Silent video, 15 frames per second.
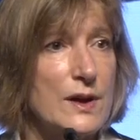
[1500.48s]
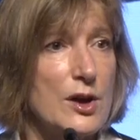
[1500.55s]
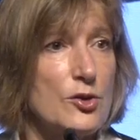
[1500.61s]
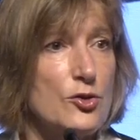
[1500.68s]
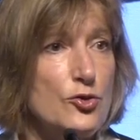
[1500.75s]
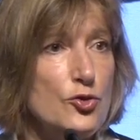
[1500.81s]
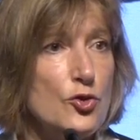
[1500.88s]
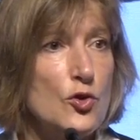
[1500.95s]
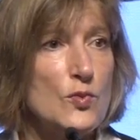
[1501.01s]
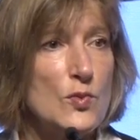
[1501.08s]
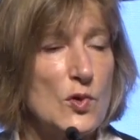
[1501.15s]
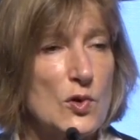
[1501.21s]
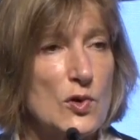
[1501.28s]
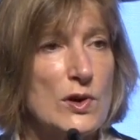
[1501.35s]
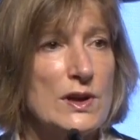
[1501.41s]
no
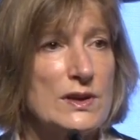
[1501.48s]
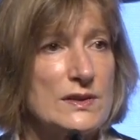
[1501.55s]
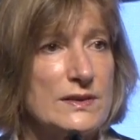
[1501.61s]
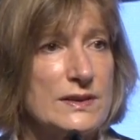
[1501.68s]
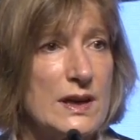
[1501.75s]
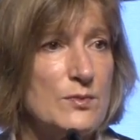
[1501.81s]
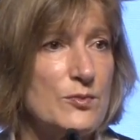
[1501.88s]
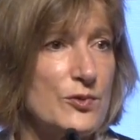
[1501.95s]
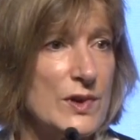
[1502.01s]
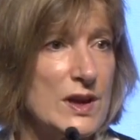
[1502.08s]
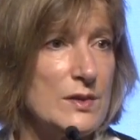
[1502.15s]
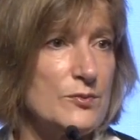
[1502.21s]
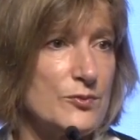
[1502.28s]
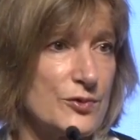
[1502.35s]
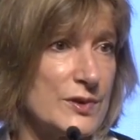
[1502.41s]
more debris
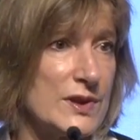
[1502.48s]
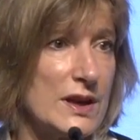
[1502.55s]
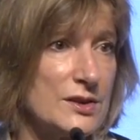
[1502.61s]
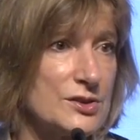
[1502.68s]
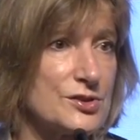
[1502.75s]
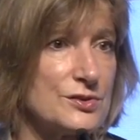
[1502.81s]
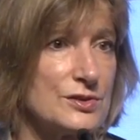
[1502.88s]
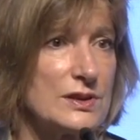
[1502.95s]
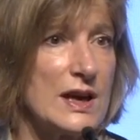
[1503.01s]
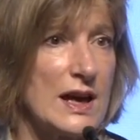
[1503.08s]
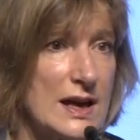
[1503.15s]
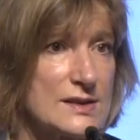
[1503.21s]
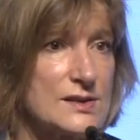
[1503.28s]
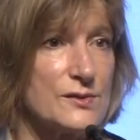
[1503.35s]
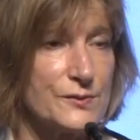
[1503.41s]
production
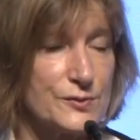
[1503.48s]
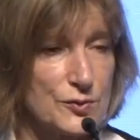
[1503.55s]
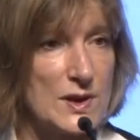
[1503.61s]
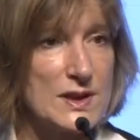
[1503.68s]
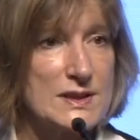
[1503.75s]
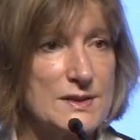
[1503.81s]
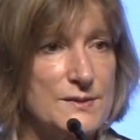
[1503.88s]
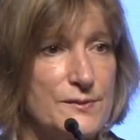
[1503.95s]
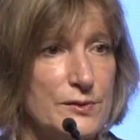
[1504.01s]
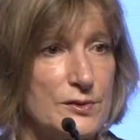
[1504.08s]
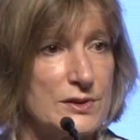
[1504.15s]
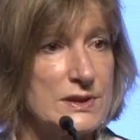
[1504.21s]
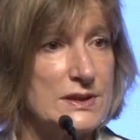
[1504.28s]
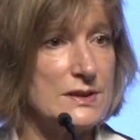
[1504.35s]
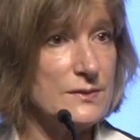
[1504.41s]
as of
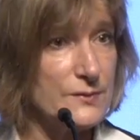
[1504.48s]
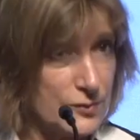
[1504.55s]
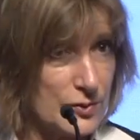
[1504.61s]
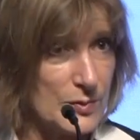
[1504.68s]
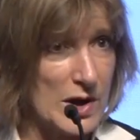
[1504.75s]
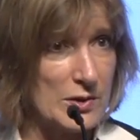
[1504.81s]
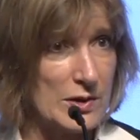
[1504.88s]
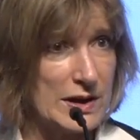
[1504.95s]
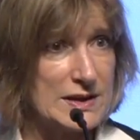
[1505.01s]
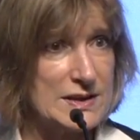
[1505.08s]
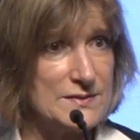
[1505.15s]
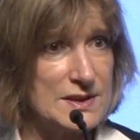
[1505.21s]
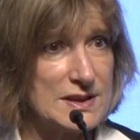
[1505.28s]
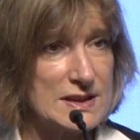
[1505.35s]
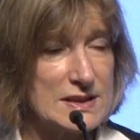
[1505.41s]
2030 from our
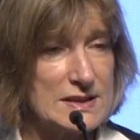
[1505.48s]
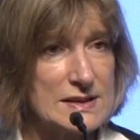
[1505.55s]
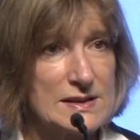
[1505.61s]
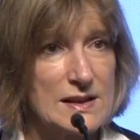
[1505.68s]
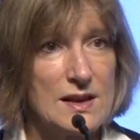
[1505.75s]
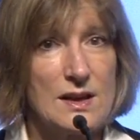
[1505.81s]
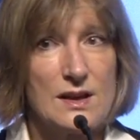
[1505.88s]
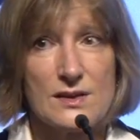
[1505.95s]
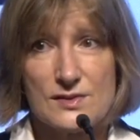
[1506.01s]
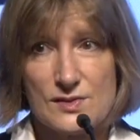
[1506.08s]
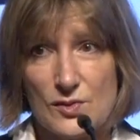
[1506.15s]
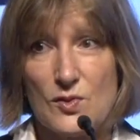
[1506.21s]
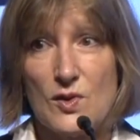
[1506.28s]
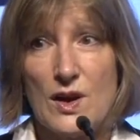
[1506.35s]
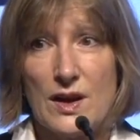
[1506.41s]
activities.
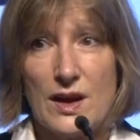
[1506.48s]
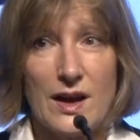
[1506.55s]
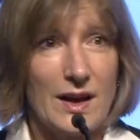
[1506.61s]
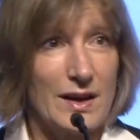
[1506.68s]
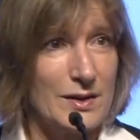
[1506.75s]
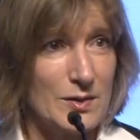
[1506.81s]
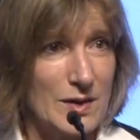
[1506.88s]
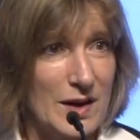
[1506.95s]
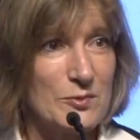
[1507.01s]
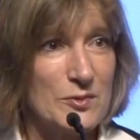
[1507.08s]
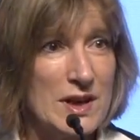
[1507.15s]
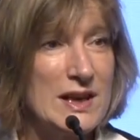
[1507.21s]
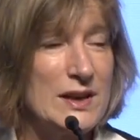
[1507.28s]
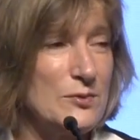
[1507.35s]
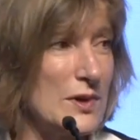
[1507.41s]
So I
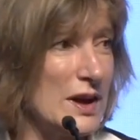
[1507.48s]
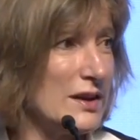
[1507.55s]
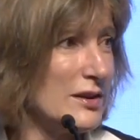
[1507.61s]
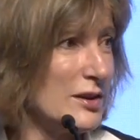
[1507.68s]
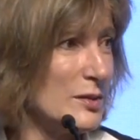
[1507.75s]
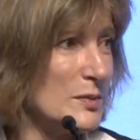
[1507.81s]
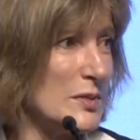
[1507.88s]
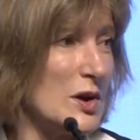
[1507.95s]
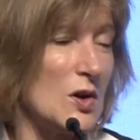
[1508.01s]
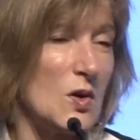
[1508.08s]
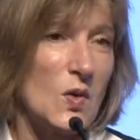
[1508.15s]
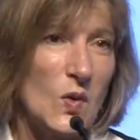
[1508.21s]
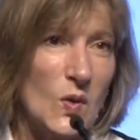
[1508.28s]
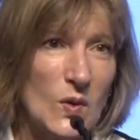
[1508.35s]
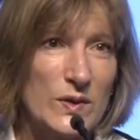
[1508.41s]
really welcome
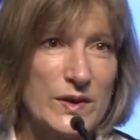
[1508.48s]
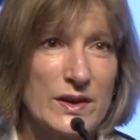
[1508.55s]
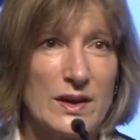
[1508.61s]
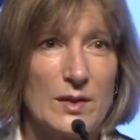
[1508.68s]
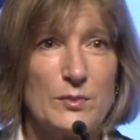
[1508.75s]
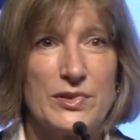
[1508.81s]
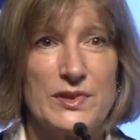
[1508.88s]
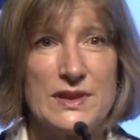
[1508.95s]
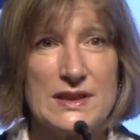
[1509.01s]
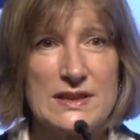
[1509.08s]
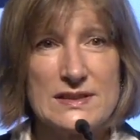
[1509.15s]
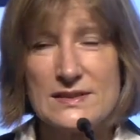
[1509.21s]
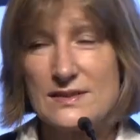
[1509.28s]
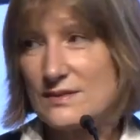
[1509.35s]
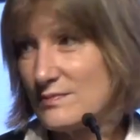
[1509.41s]
all the
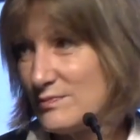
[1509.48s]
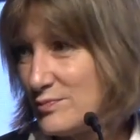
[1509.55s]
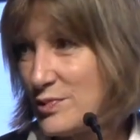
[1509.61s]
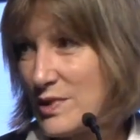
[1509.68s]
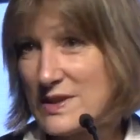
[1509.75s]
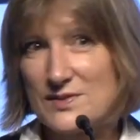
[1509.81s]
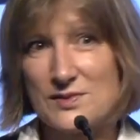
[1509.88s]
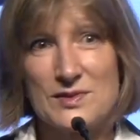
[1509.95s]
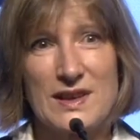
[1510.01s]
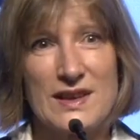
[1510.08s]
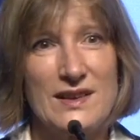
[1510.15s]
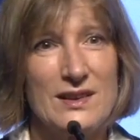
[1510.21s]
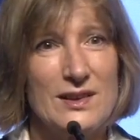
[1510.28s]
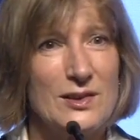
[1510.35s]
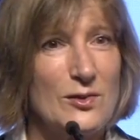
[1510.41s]
companies present
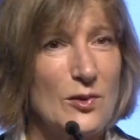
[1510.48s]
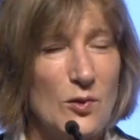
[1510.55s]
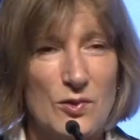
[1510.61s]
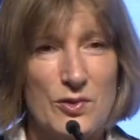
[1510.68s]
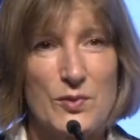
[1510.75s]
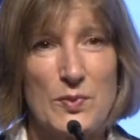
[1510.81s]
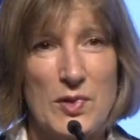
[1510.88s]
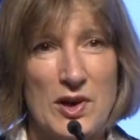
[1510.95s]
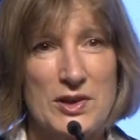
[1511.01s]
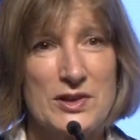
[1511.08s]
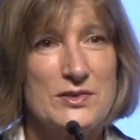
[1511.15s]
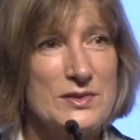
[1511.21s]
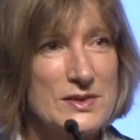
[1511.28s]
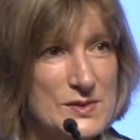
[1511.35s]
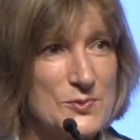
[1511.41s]
here, all the
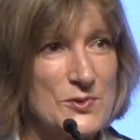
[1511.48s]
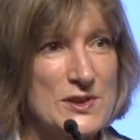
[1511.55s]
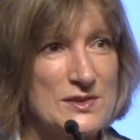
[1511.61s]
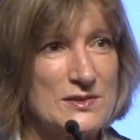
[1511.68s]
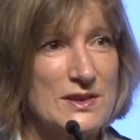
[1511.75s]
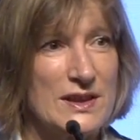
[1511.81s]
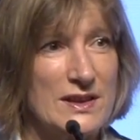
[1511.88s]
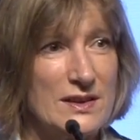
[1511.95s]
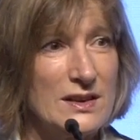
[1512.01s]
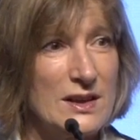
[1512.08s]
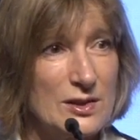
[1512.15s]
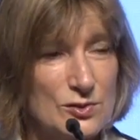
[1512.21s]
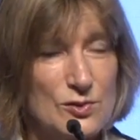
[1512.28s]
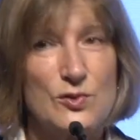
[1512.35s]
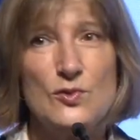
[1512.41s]
partners present here
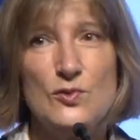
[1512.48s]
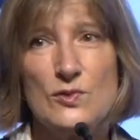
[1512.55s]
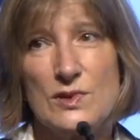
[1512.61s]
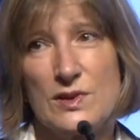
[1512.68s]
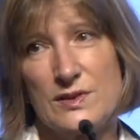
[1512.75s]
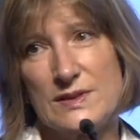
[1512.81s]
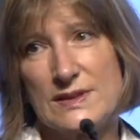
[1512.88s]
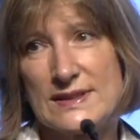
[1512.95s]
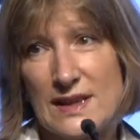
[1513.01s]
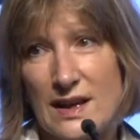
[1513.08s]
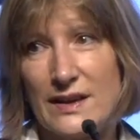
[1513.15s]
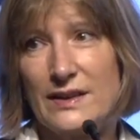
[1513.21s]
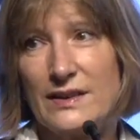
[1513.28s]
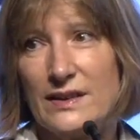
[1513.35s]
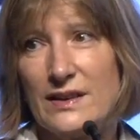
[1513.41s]
to
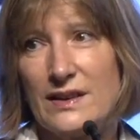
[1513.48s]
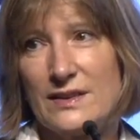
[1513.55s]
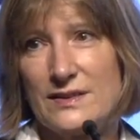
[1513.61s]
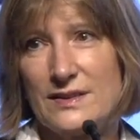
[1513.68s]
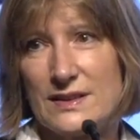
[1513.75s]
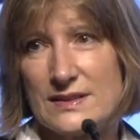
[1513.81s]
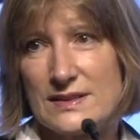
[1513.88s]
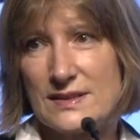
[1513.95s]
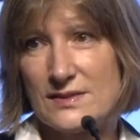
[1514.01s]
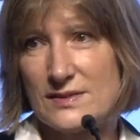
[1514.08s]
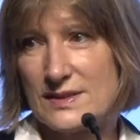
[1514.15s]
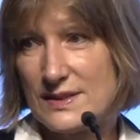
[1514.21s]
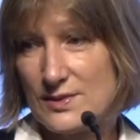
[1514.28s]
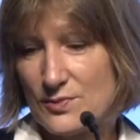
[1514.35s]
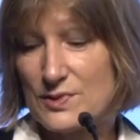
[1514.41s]
sign this
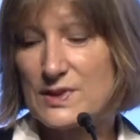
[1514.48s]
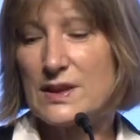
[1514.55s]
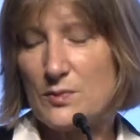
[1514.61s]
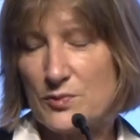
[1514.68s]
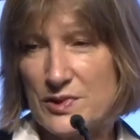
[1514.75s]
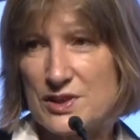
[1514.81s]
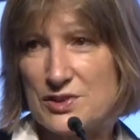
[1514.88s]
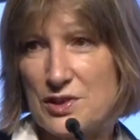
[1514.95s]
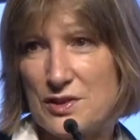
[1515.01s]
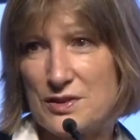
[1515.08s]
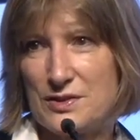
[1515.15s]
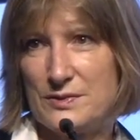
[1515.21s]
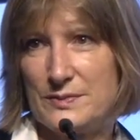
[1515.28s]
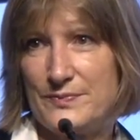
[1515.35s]
Zero Debris Charter.